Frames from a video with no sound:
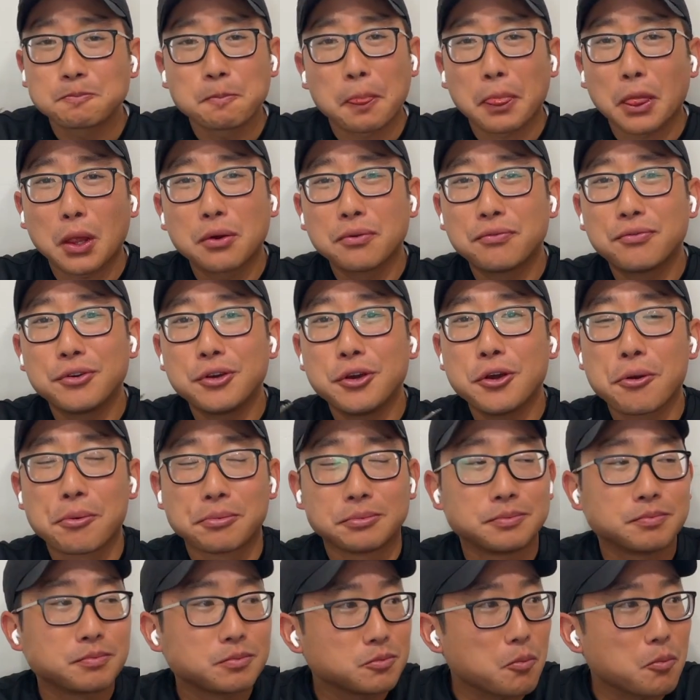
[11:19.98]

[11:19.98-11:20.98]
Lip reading: Good for you.